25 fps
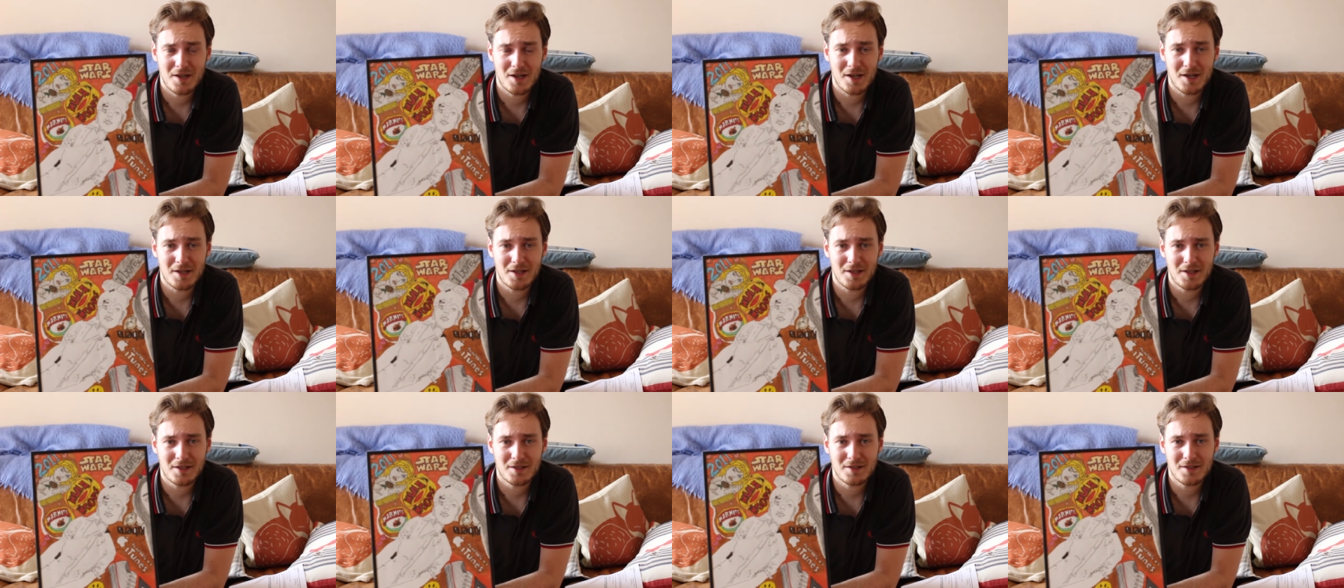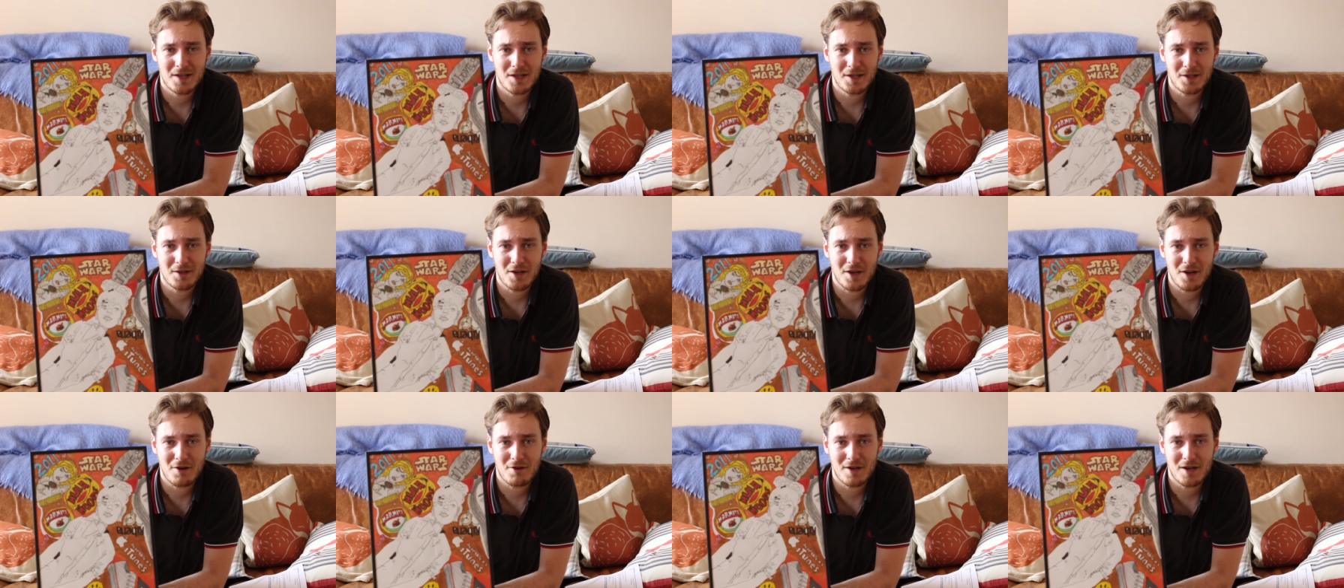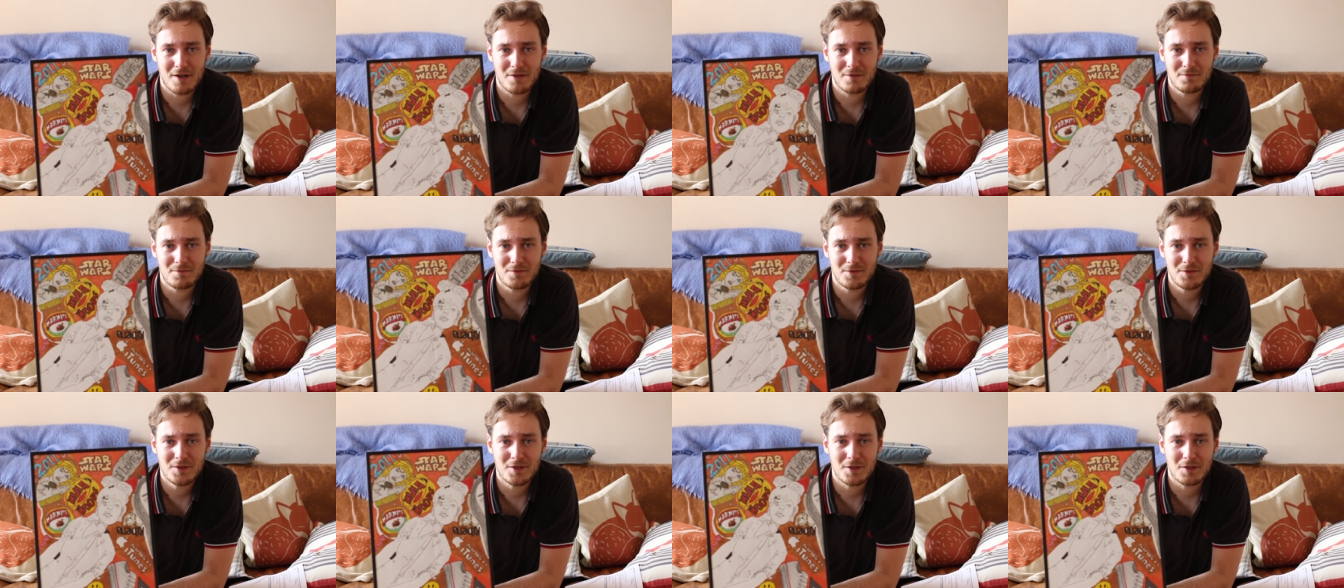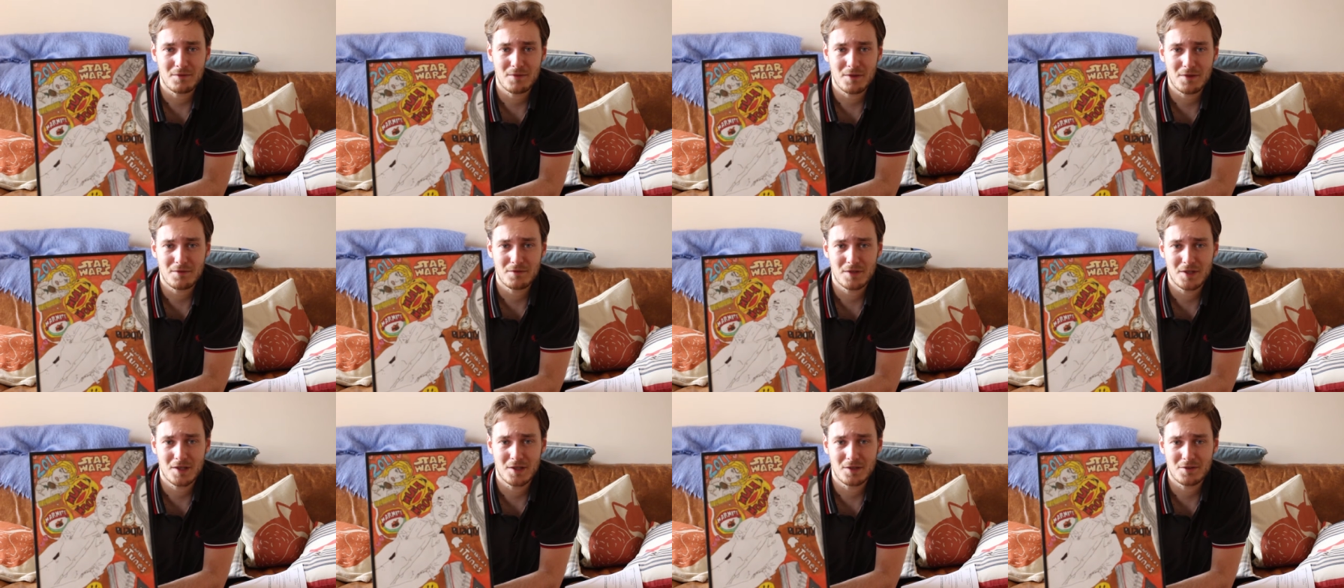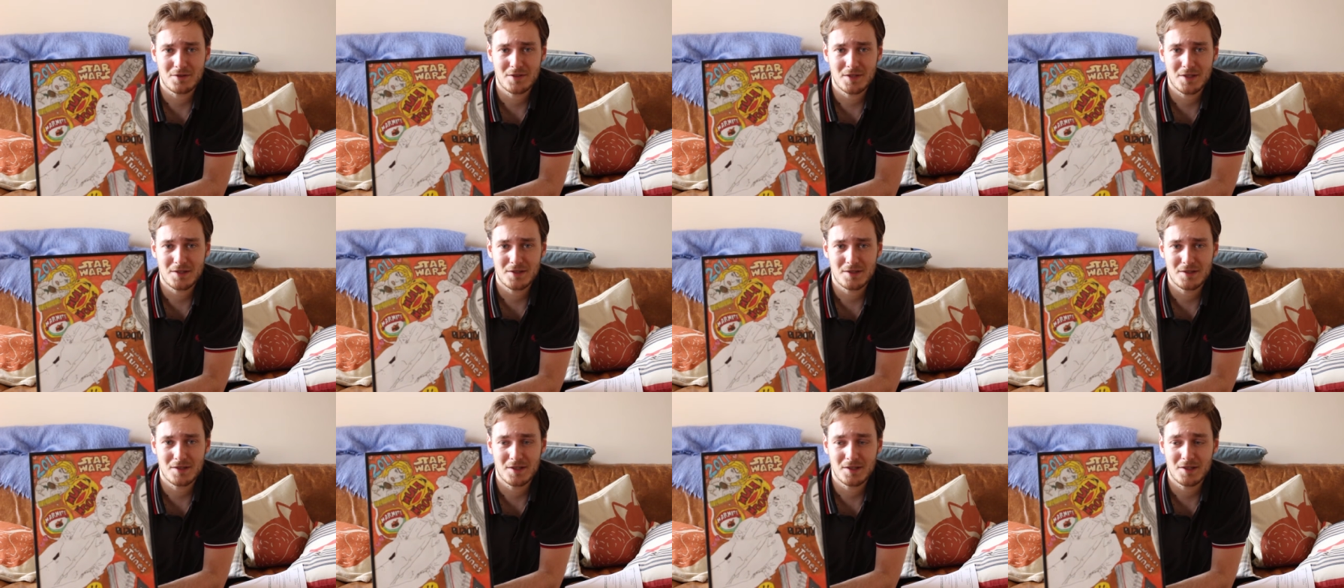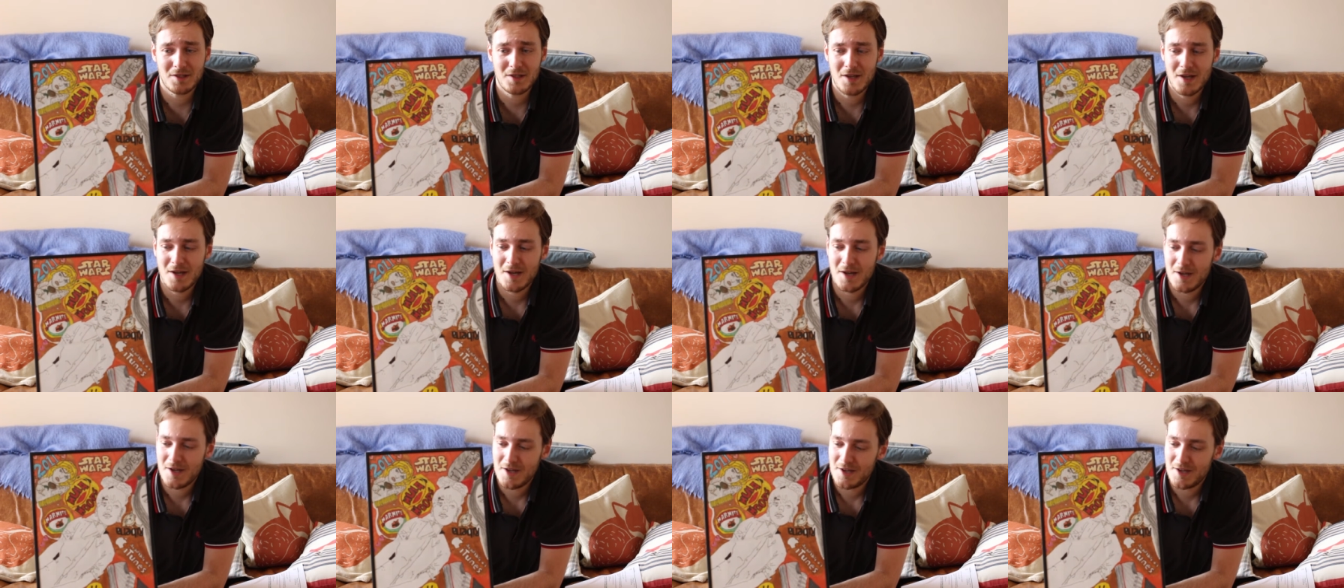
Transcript: uh, year 10 or year 11, so 15 or 16.